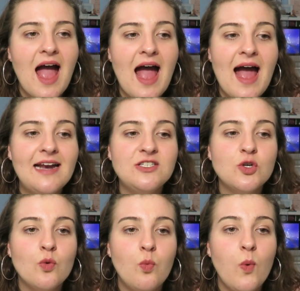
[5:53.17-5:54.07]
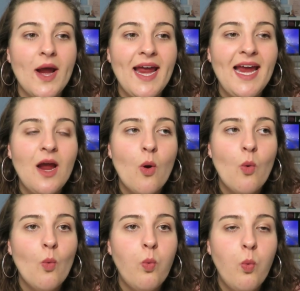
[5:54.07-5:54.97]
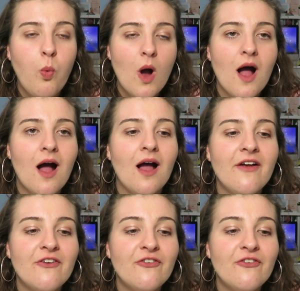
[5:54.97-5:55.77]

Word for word: and we were